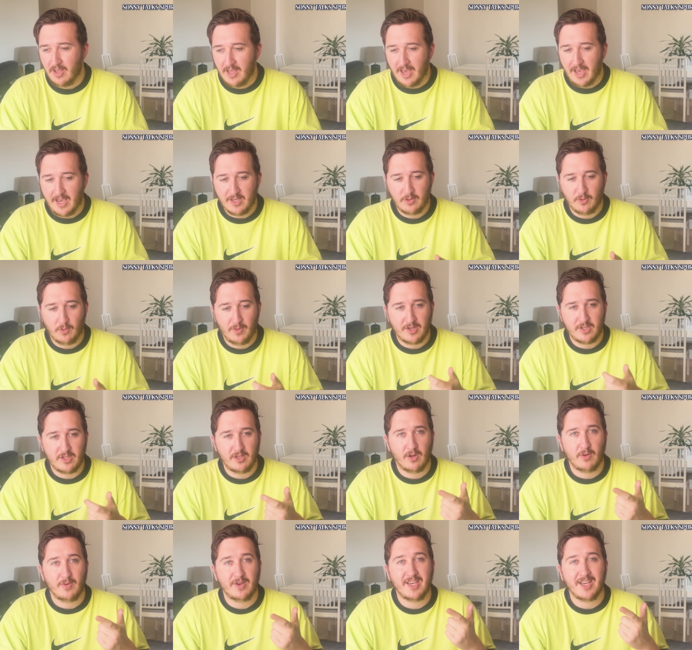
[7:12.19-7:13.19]
He's always, you
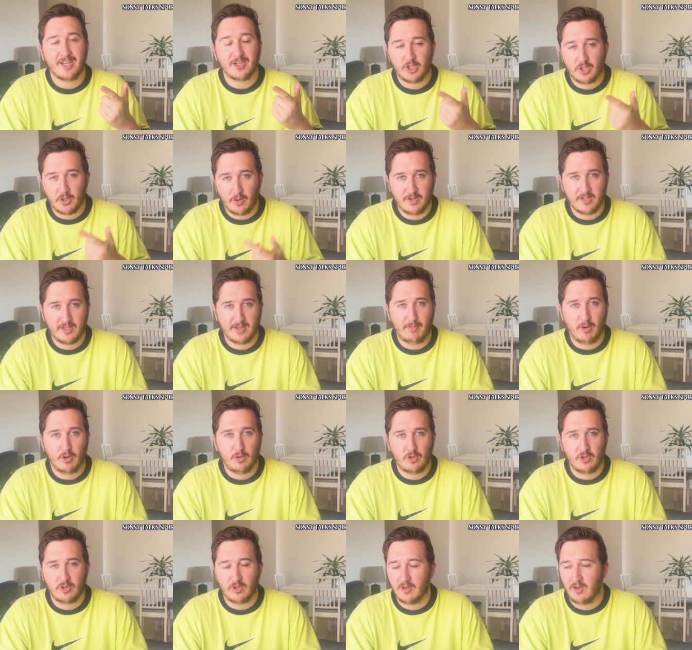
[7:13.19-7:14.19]
know, he has showed his
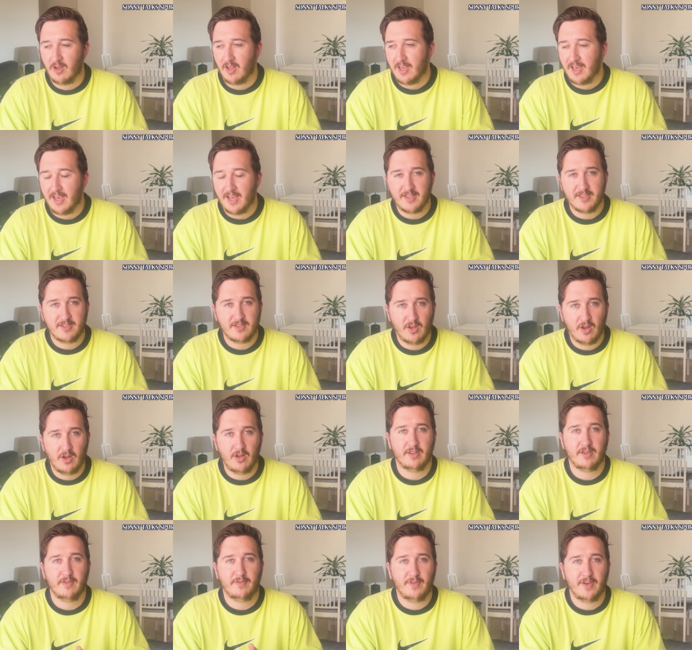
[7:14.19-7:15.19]
emotion in
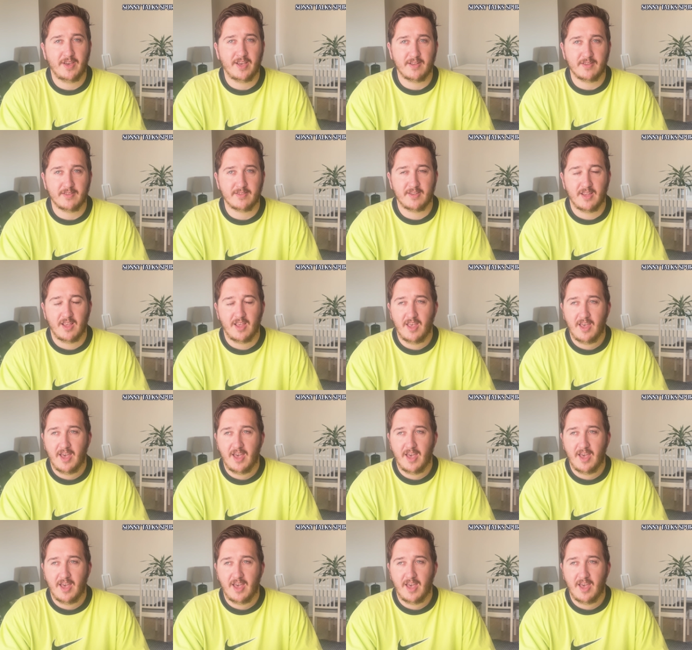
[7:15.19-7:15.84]
certain defeats.